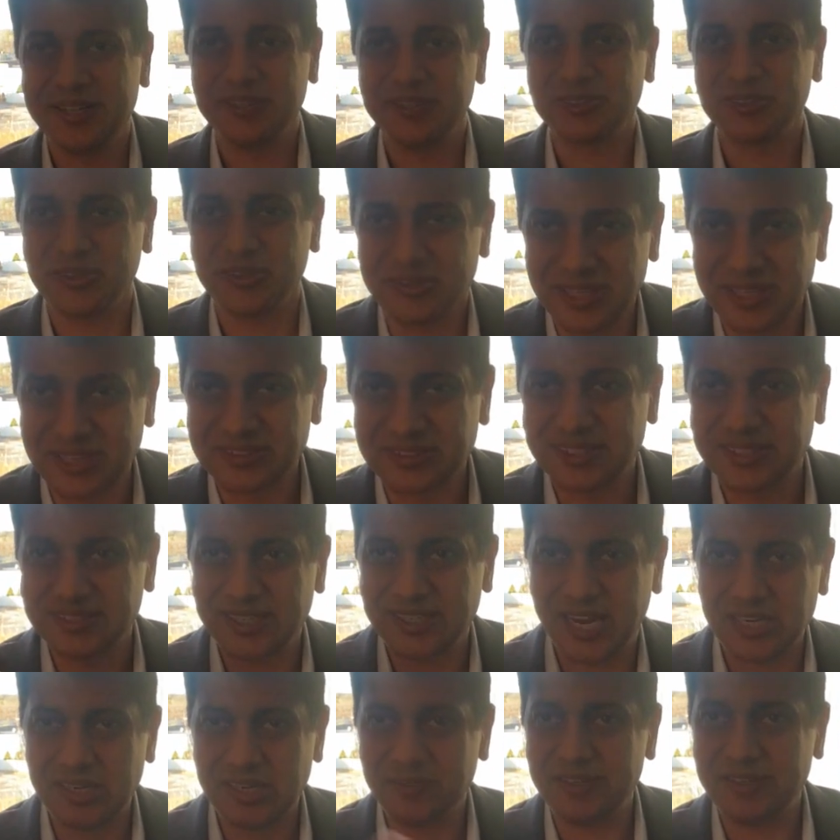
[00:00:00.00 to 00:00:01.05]
So that's the
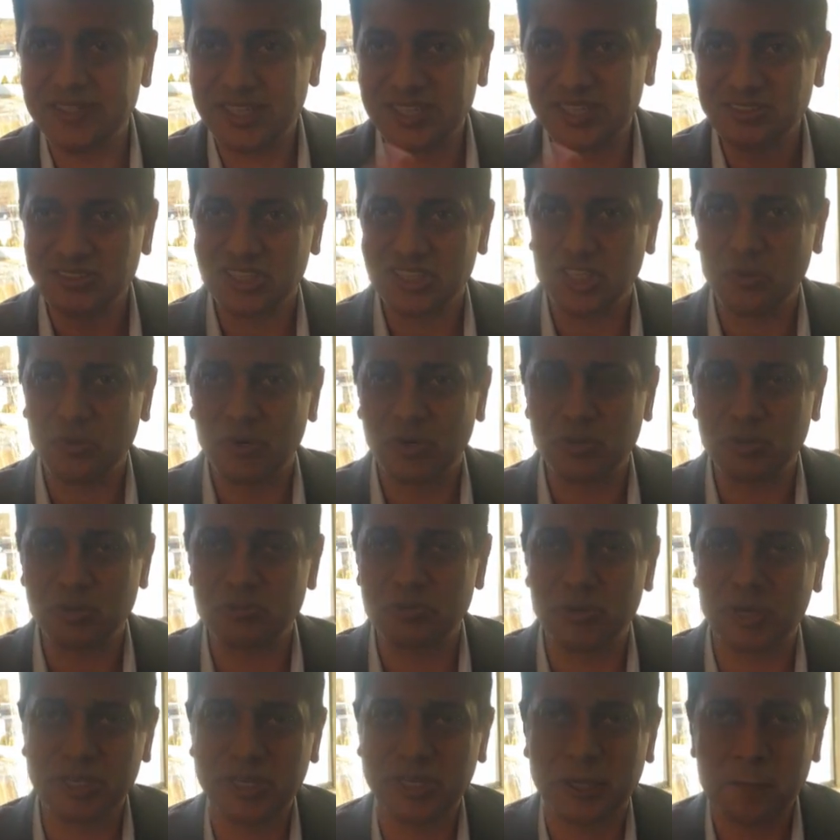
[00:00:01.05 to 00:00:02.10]
kind of intensity you want to
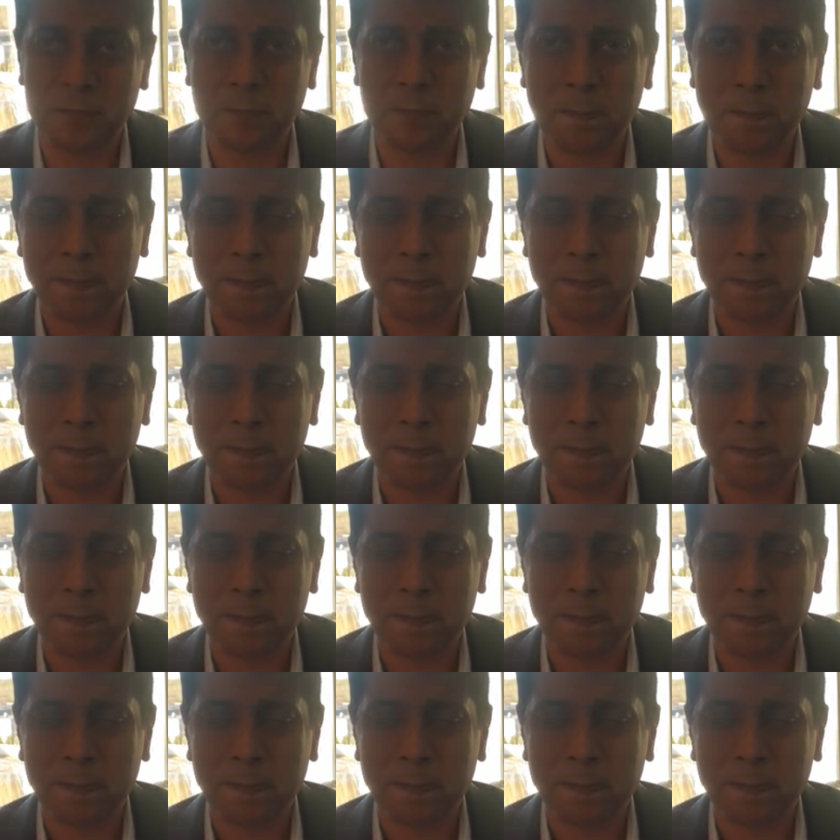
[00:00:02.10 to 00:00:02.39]
bring in.